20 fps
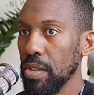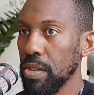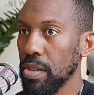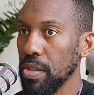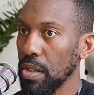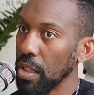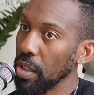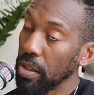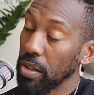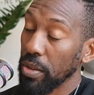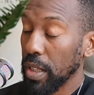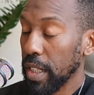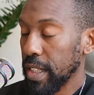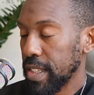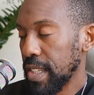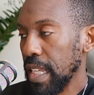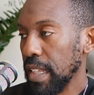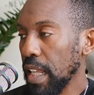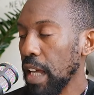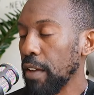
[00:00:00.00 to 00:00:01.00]
the let's
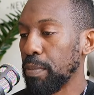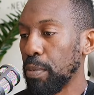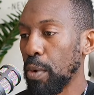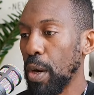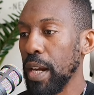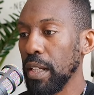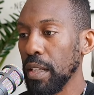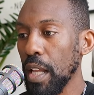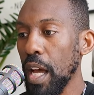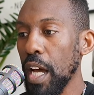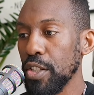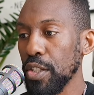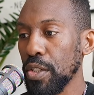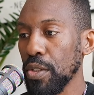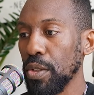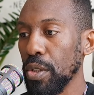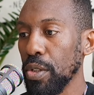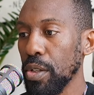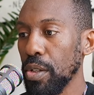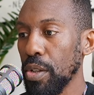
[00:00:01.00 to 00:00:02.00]
say left brain
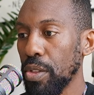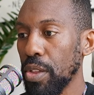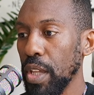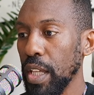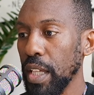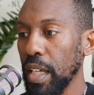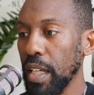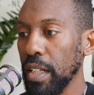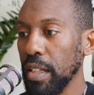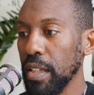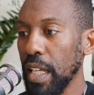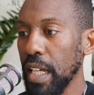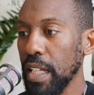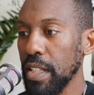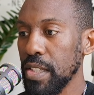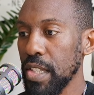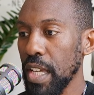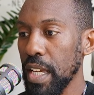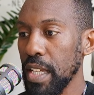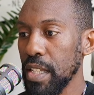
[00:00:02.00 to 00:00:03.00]
logical thinking that
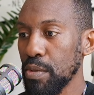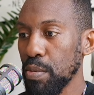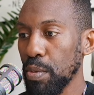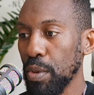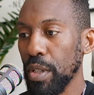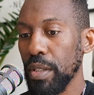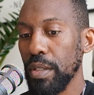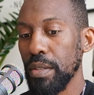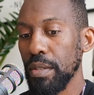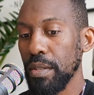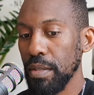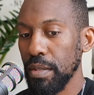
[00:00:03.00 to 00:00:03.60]
says well